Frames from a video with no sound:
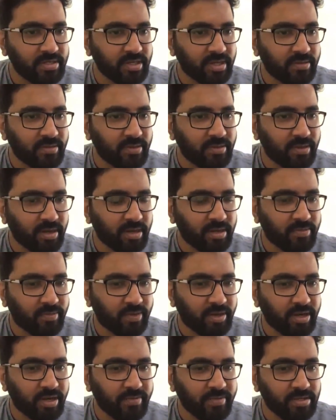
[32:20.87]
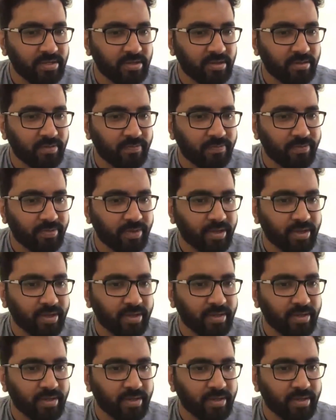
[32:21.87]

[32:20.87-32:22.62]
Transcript: are at pretty much peak.